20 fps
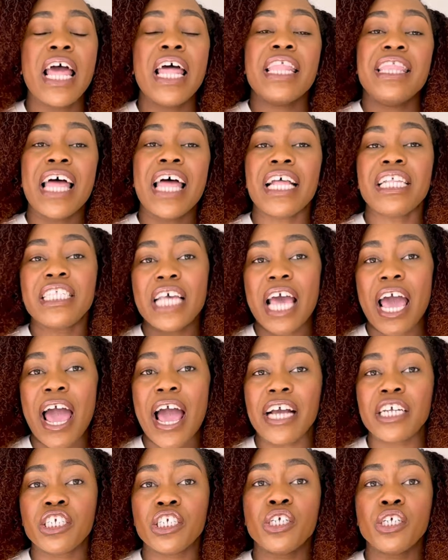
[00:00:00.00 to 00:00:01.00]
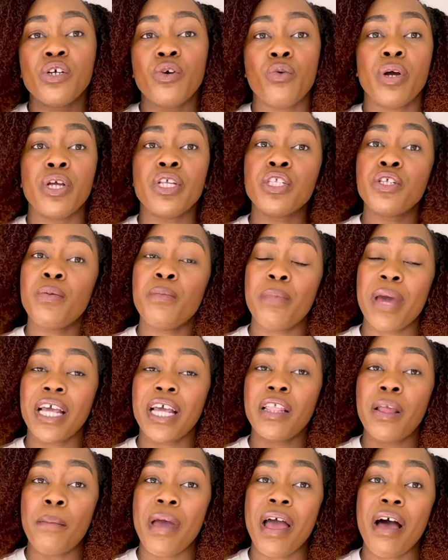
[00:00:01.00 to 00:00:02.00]
that's actually going to make
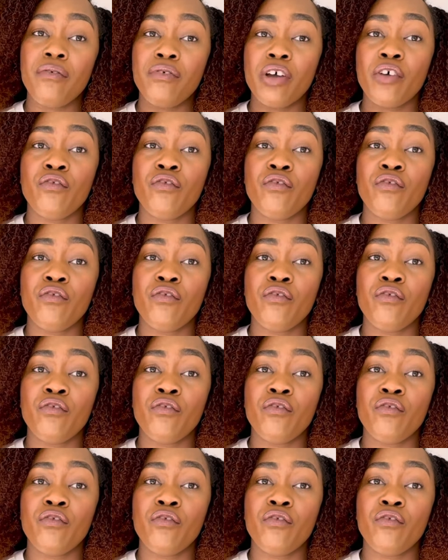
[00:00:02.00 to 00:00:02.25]
the pelvic